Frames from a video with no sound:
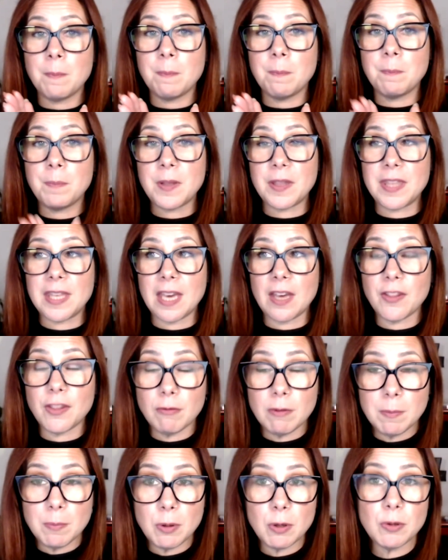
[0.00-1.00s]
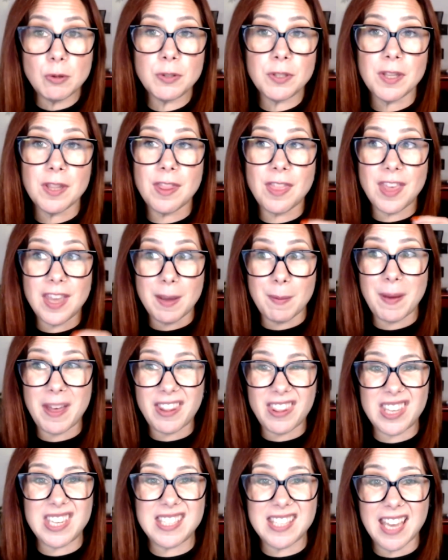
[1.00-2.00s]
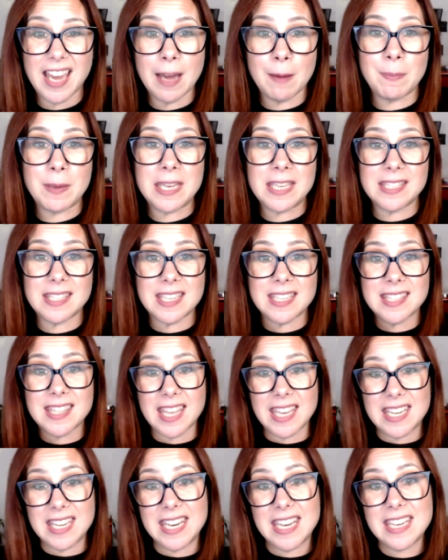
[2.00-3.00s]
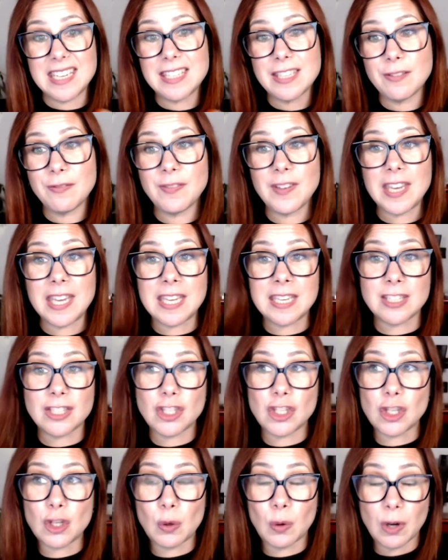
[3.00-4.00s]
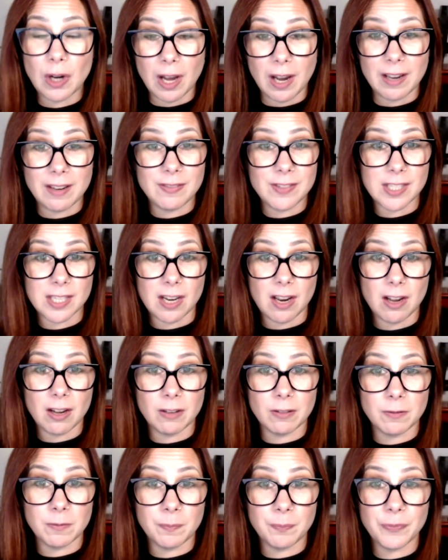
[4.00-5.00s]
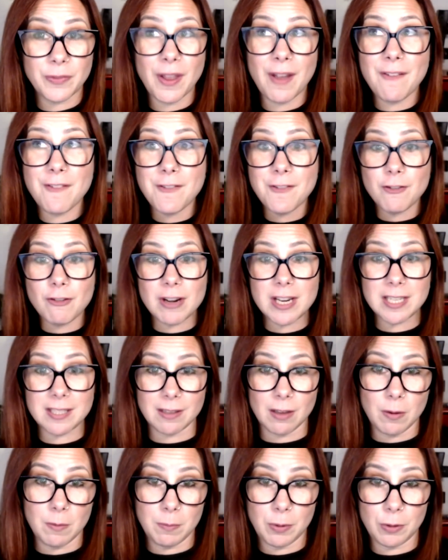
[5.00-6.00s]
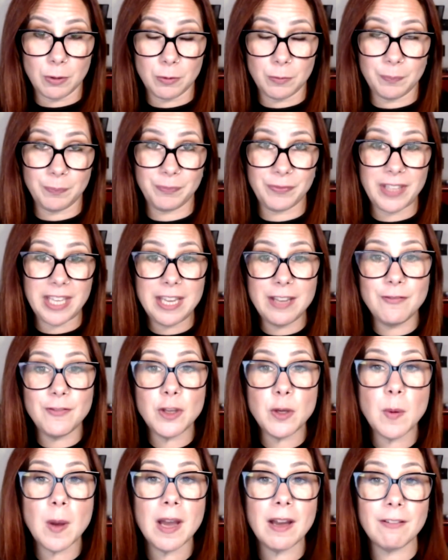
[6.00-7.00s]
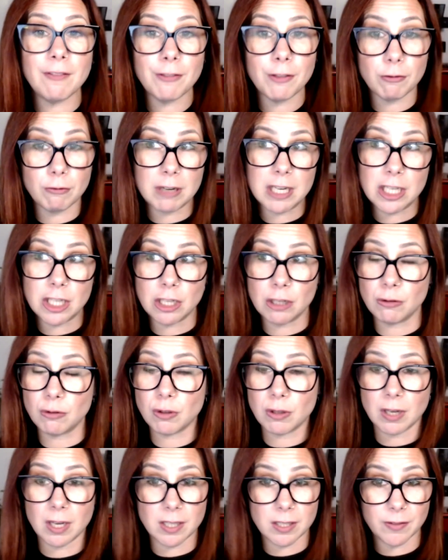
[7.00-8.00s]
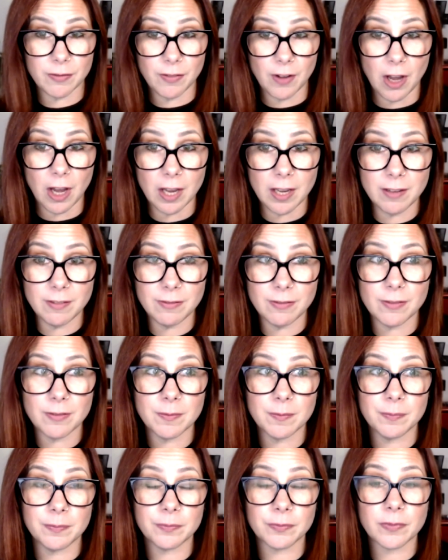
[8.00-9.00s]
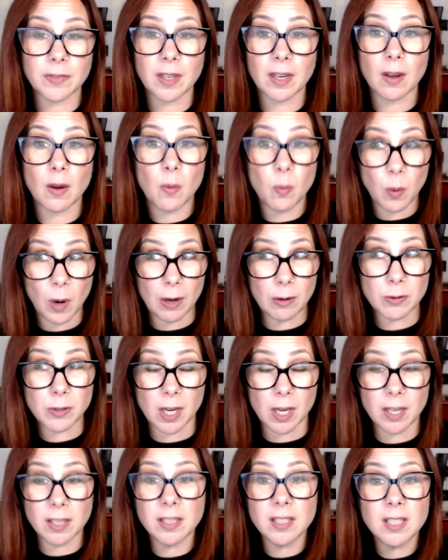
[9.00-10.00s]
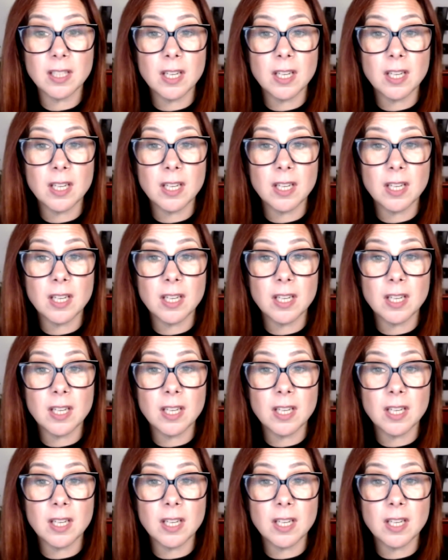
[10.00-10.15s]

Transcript: But the other important thing about these habits is they need to fit into your lifestyle. For example, if you have 3 children under 5, well done,